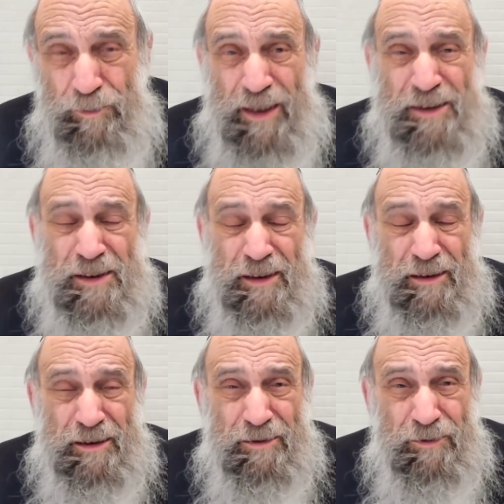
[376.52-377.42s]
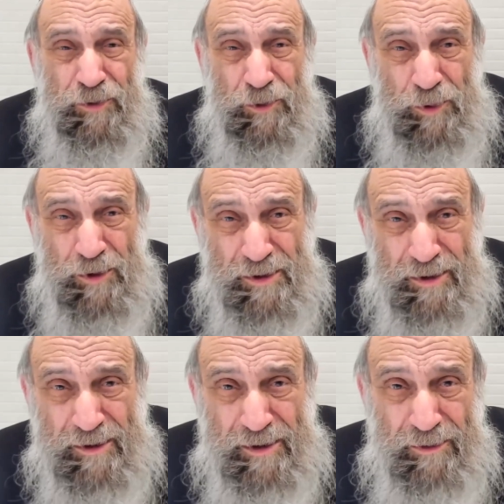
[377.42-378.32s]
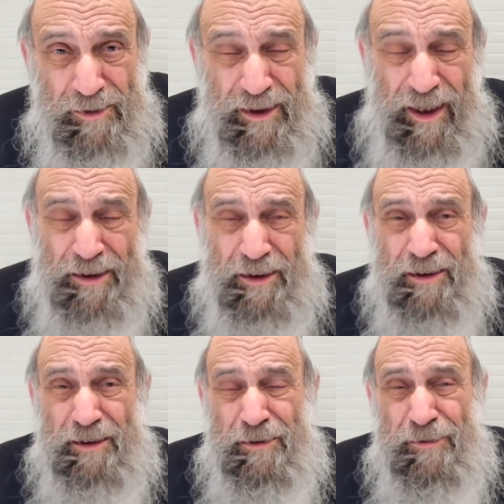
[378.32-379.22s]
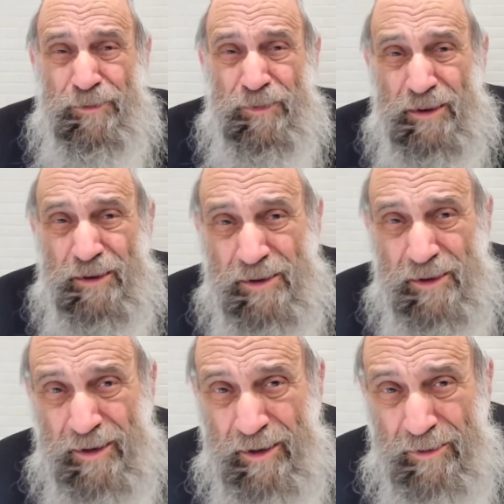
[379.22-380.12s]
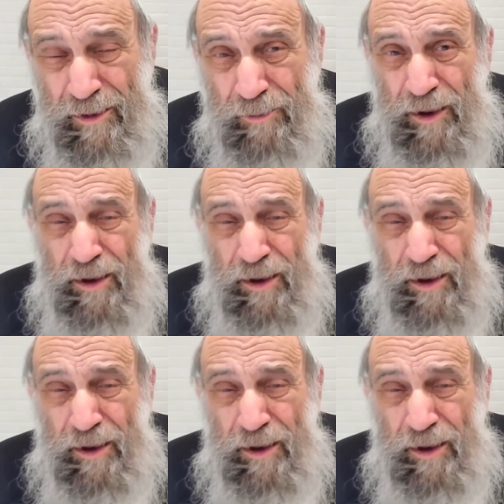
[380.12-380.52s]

basic for a person's diet, is to eat